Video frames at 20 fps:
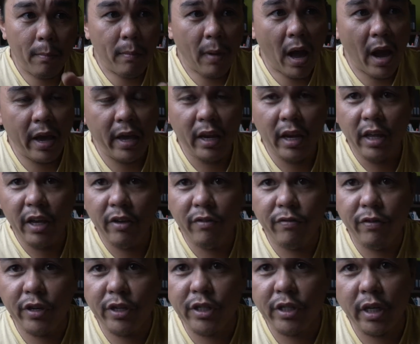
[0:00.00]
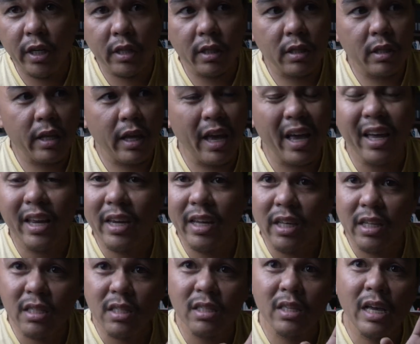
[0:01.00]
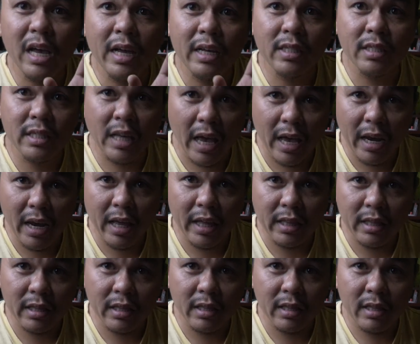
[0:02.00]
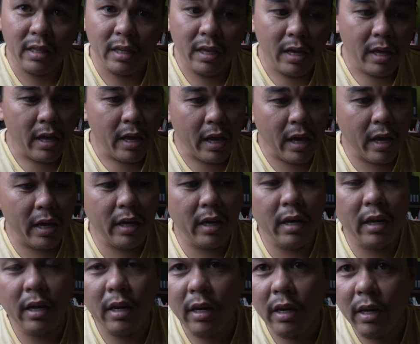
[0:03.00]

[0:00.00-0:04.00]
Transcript: highly efficient and it's silent and